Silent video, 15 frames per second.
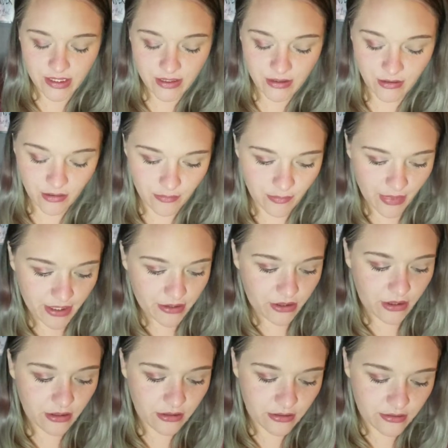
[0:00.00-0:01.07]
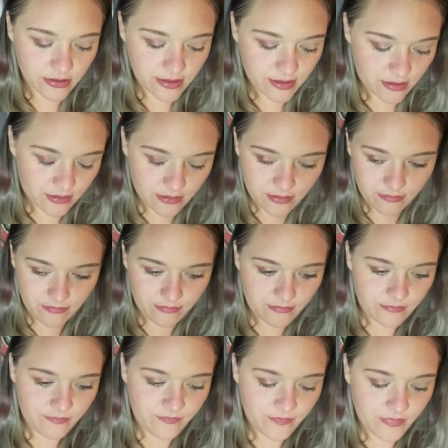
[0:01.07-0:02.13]
it on my daughter's
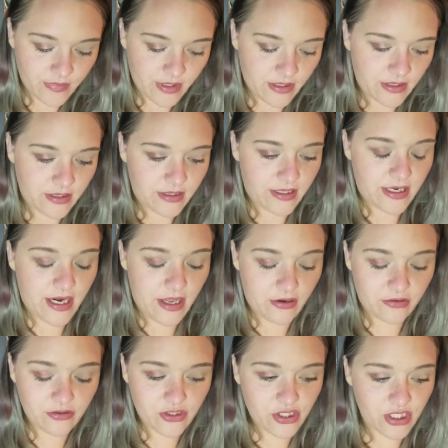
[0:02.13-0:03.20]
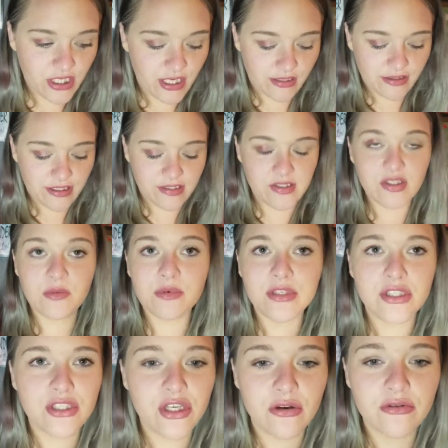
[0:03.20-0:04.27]
nails. She got these stupid
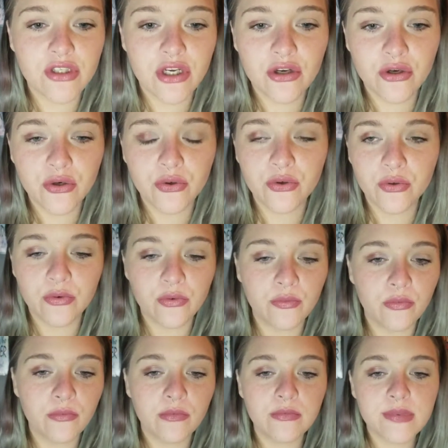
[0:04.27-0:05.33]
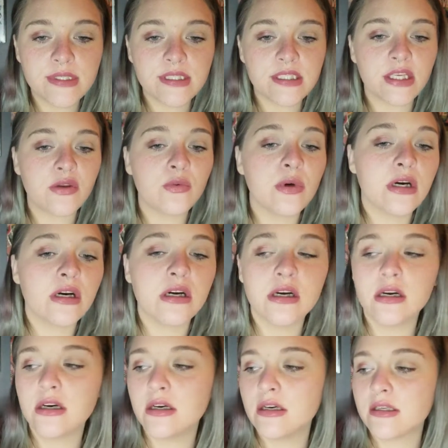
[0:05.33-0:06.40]
JoJo
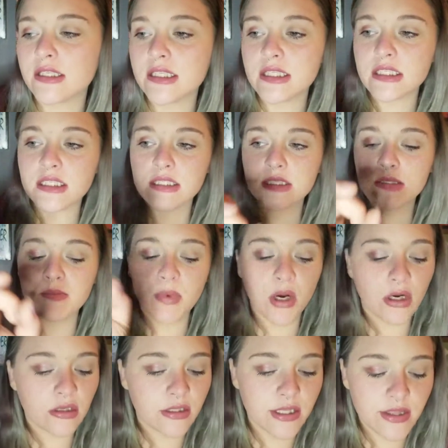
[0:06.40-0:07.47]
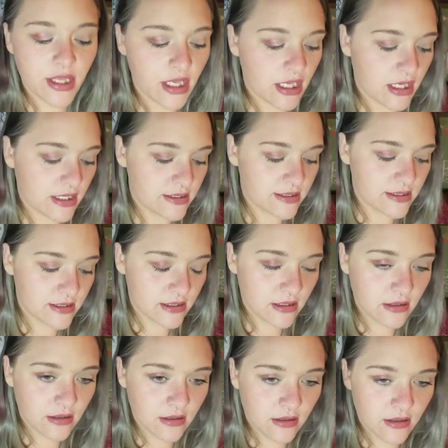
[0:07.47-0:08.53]
Siwa sparkly thingies.
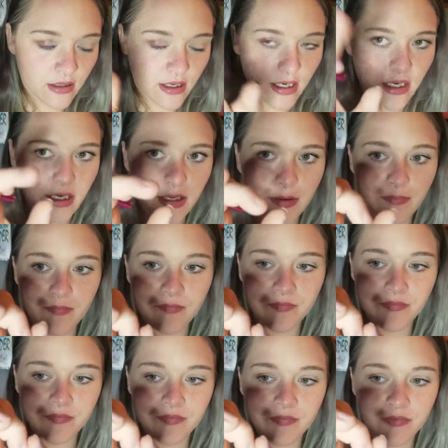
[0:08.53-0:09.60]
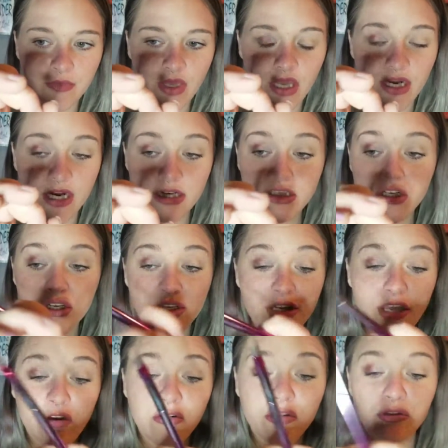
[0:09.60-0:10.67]
And I took
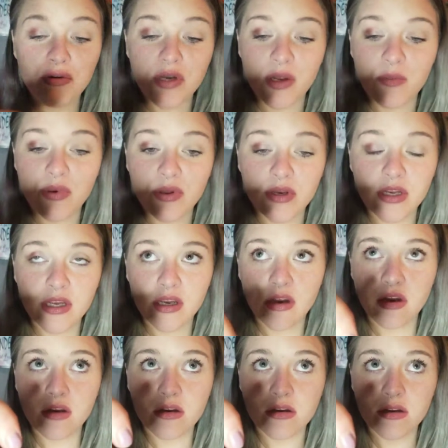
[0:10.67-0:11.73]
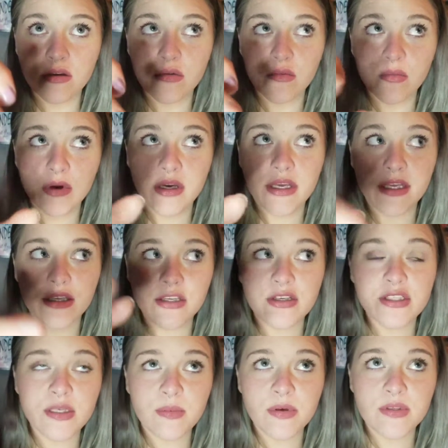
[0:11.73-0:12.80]
nail glue and I put it, well, you're
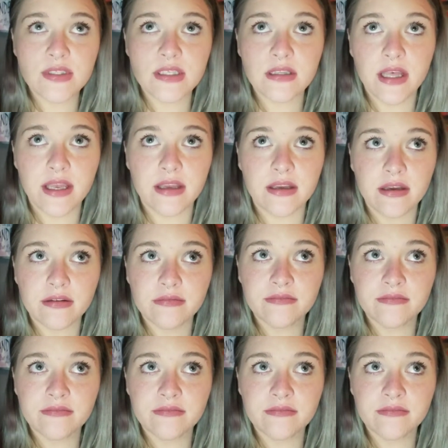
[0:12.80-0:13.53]
supposed to like